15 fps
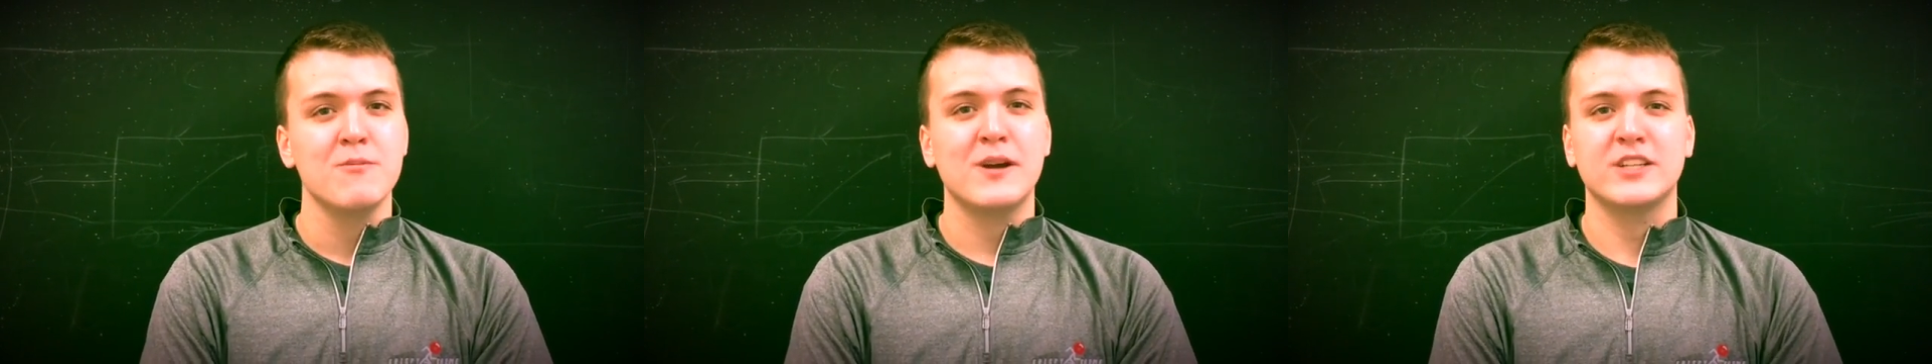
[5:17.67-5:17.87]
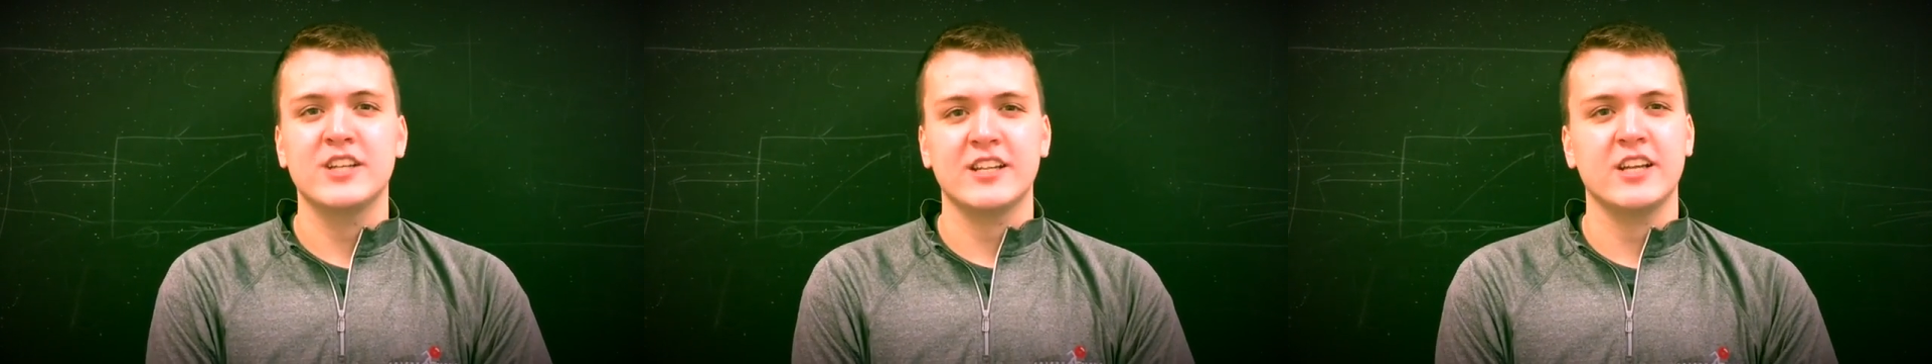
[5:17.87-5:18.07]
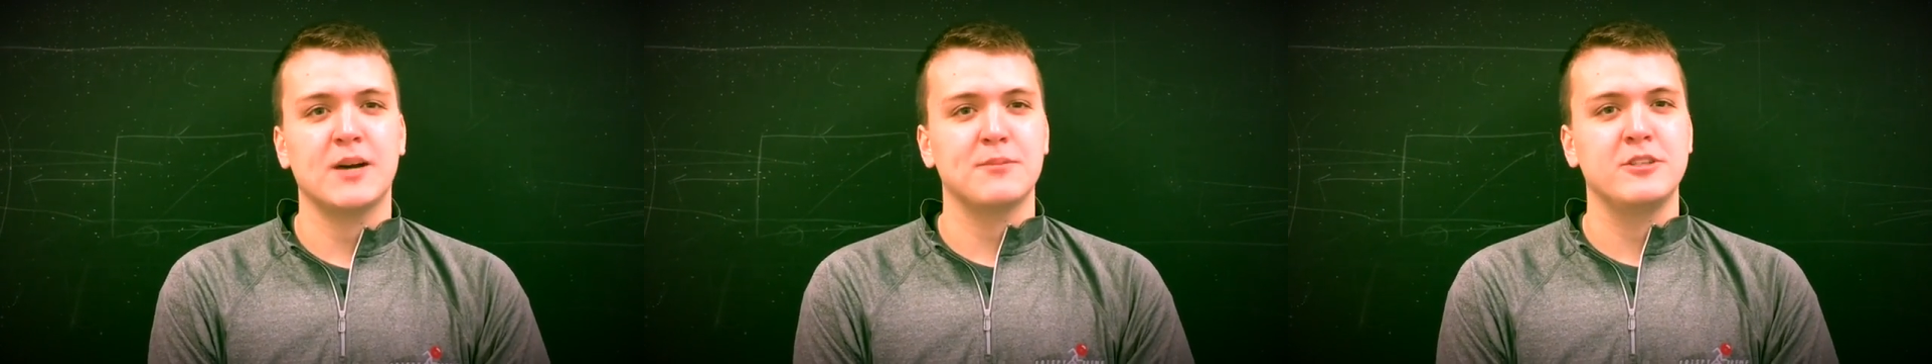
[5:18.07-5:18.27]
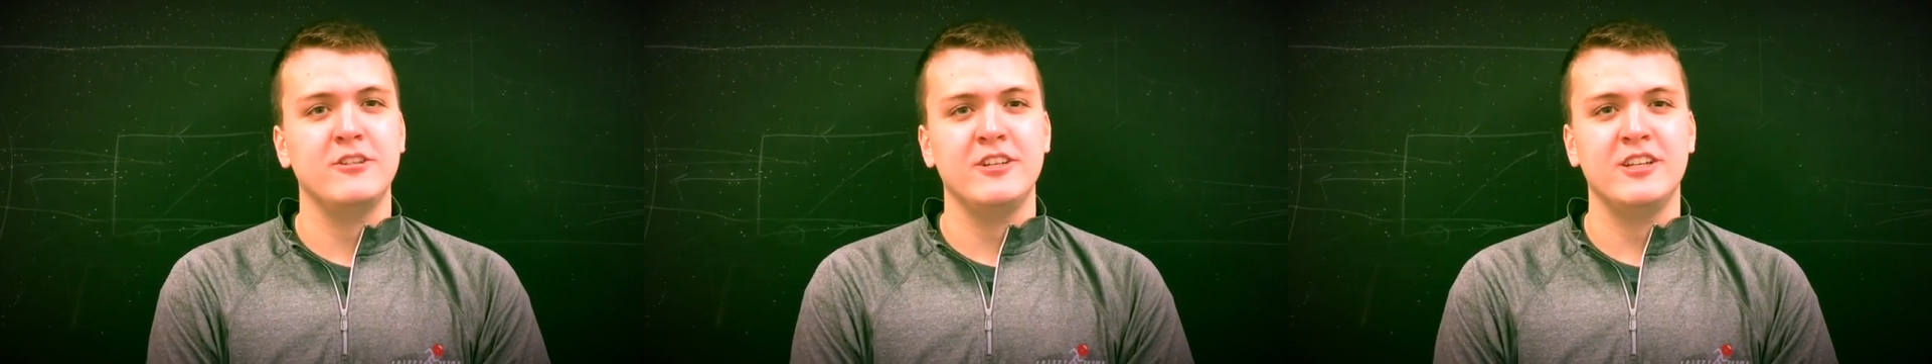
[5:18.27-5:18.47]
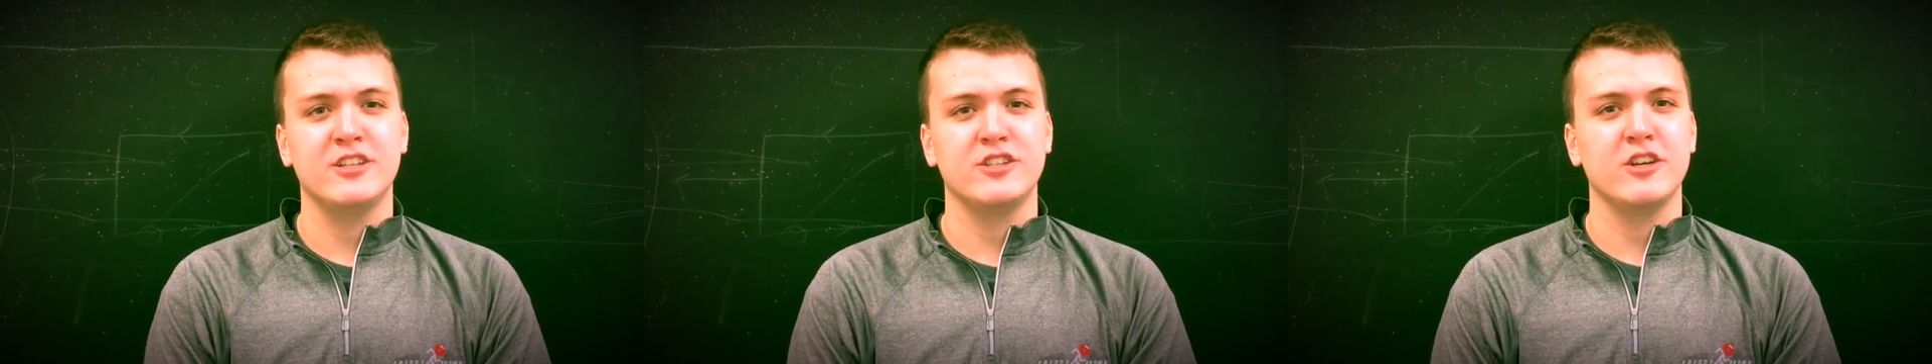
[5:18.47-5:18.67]
we actually got the
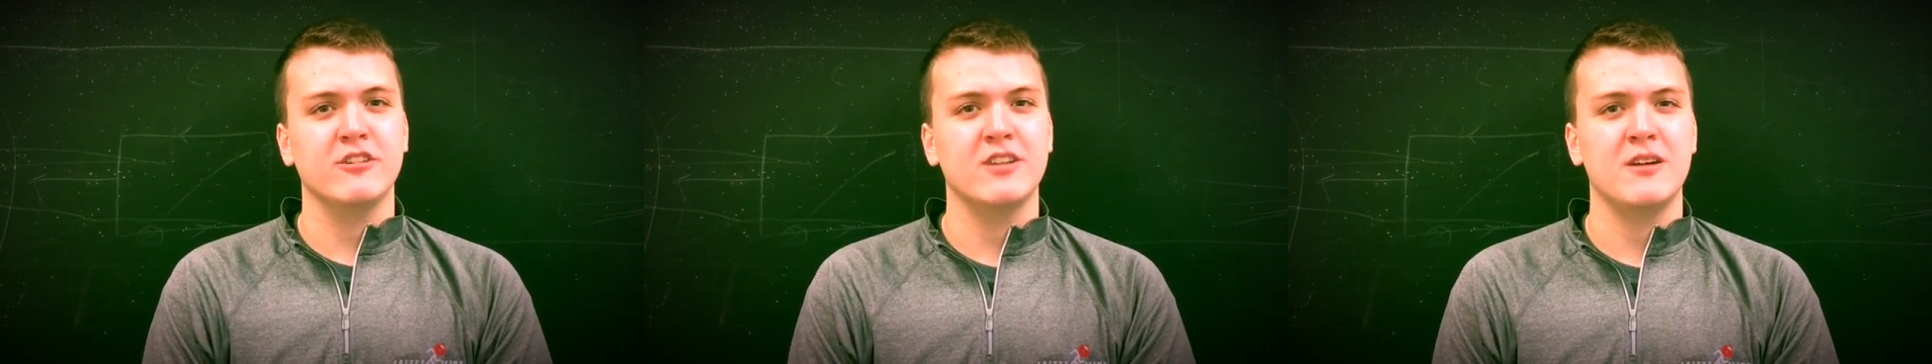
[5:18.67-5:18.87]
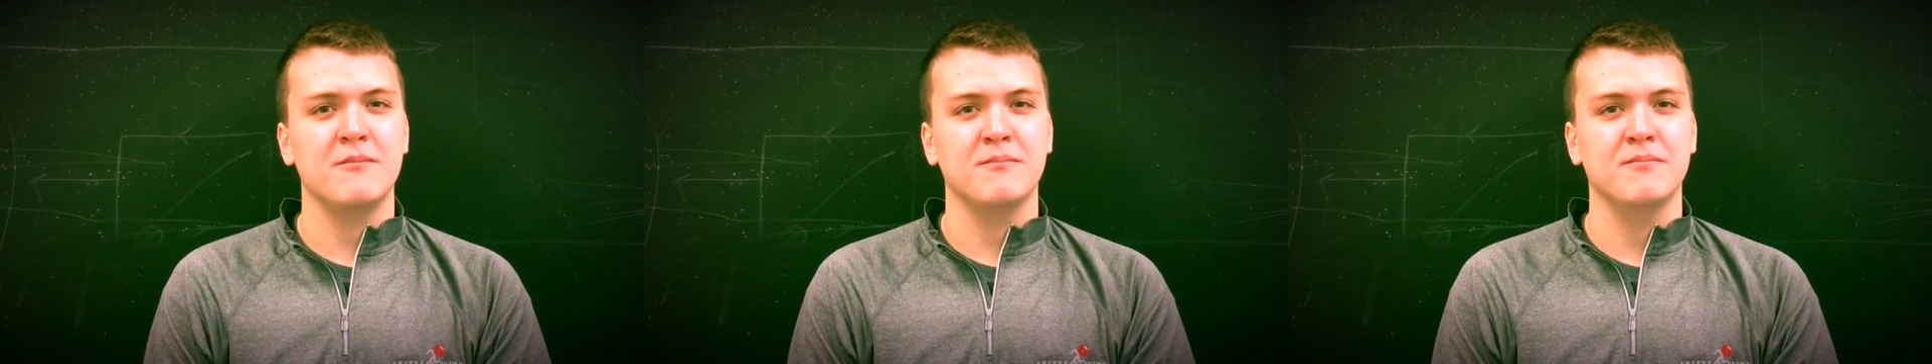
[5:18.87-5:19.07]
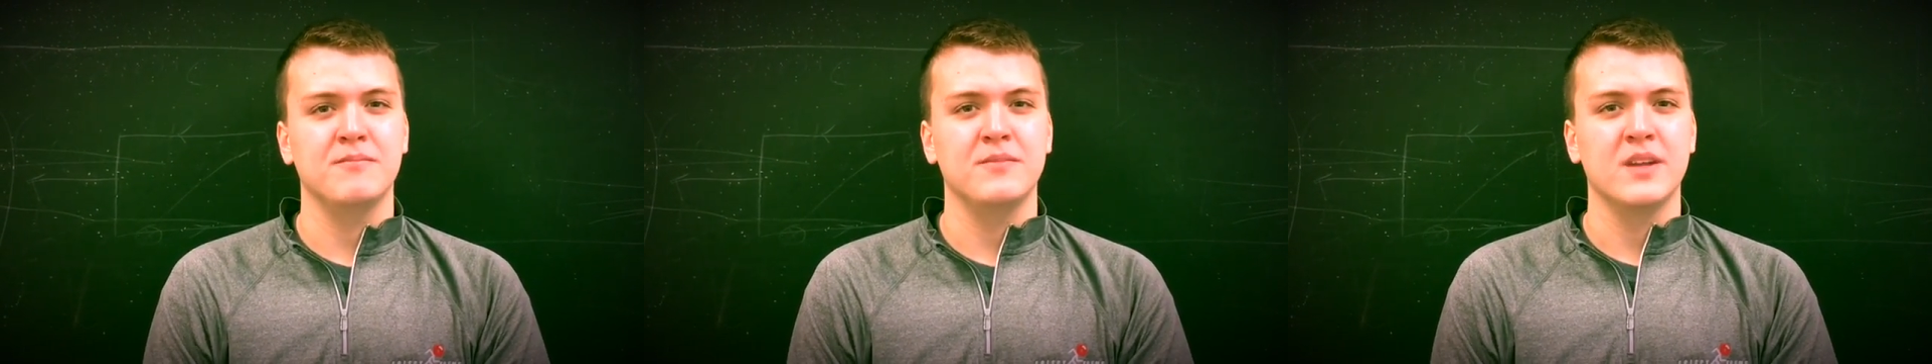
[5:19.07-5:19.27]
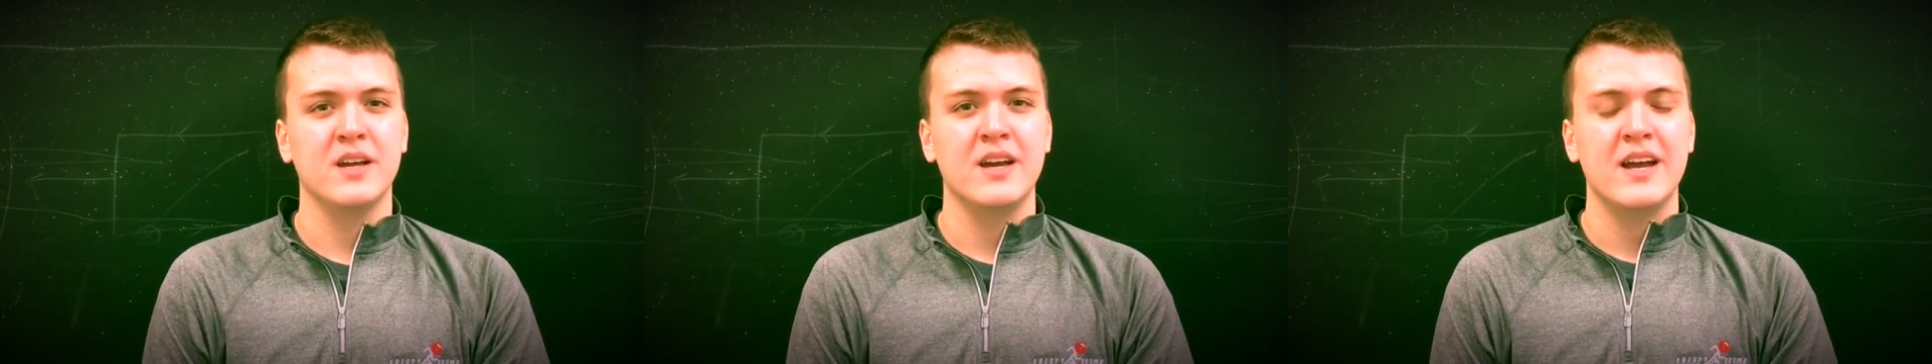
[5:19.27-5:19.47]
opportunity to show them